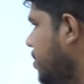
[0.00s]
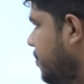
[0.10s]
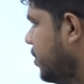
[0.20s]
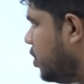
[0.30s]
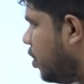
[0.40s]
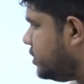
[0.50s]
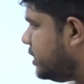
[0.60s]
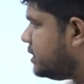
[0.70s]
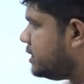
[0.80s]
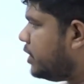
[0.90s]
because
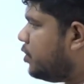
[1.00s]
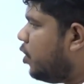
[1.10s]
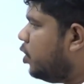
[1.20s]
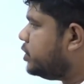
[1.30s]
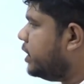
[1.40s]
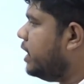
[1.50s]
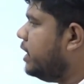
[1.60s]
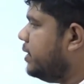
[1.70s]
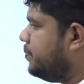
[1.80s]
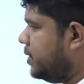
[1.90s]
it's a
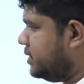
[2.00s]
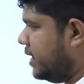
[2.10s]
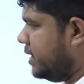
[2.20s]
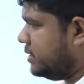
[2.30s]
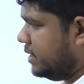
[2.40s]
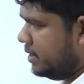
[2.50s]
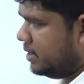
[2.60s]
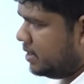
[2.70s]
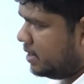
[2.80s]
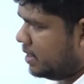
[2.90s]
notional
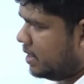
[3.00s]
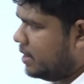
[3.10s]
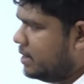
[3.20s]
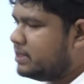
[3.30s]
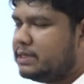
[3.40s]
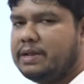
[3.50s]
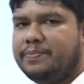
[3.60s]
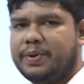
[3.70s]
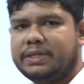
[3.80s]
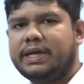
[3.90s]
depreciation. It's
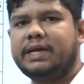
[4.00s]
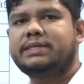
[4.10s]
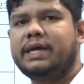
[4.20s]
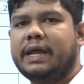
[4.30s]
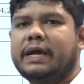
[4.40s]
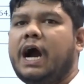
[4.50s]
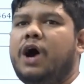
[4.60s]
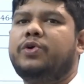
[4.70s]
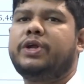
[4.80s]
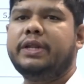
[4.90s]
depreciation,
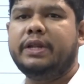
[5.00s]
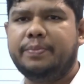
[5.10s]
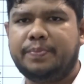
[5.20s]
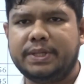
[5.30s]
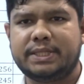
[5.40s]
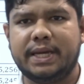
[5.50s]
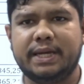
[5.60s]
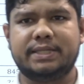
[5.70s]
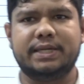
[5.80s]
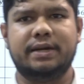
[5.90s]
accounting
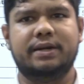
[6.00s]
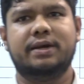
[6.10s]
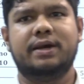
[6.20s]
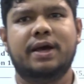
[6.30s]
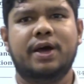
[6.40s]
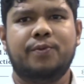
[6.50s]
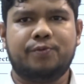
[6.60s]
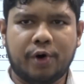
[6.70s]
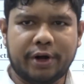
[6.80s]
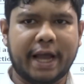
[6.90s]
depreciation.
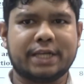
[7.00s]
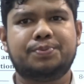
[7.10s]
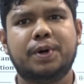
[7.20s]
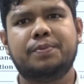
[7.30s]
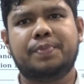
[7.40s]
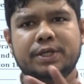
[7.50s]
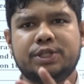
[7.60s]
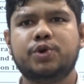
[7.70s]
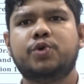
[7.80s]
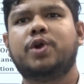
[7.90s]
For tax purpose
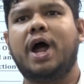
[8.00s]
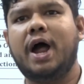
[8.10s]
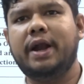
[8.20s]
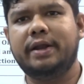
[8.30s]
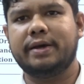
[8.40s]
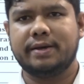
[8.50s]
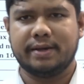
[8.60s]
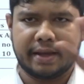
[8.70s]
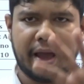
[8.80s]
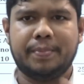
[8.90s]
you
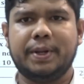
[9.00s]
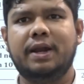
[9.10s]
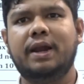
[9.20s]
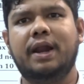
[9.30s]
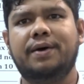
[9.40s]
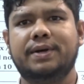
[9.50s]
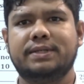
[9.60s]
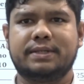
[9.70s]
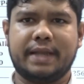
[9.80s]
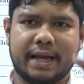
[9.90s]
grant capital
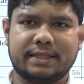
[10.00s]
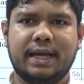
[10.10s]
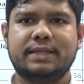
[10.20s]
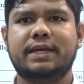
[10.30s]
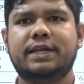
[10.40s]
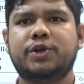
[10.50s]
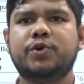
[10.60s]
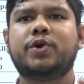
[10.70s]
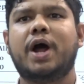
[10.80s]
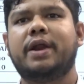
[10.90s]
allowance. Tax asset
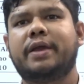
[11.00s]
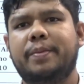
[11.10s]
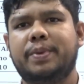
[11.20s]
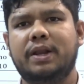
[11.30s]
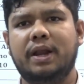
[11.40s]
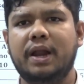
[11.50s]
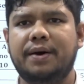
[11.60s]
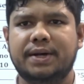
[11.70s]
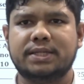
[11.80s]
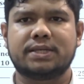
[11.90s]
you grant capital
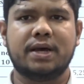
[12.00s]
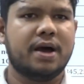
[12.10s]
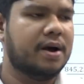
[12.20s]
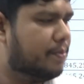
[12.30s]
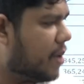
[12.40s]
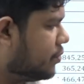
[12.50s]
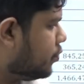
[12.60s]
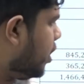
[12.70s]
allowance. But for